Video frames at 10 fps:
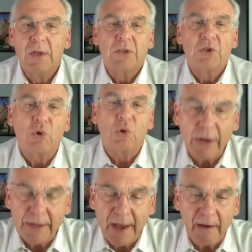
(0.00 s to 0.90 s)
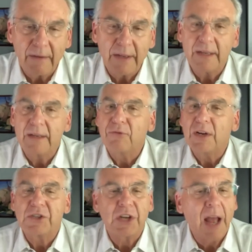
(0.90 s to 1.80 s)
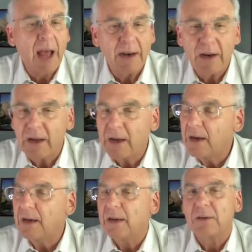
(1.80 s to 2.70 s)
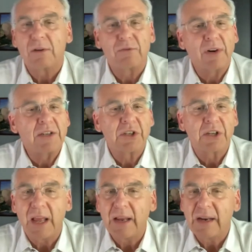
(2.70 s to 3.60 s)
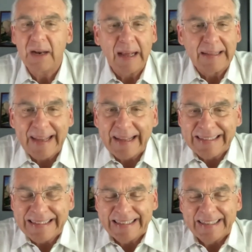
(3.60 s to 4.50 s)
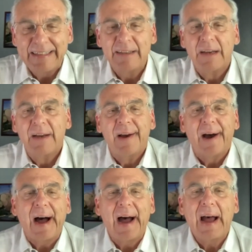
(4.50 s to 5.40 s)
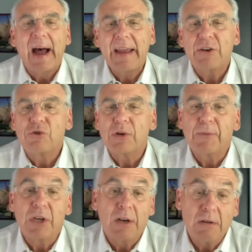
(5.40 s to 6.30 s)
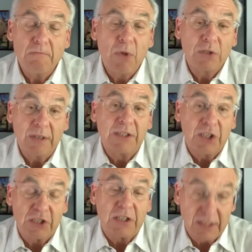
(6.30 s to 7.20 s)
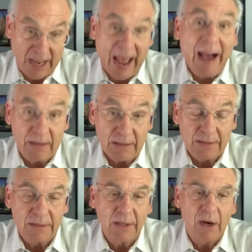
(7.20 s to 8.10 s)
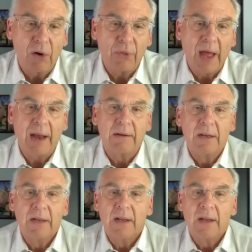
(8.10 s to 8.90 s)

storytelling in French Canada or French Canadian identity. I attribute mostly just to talent, that,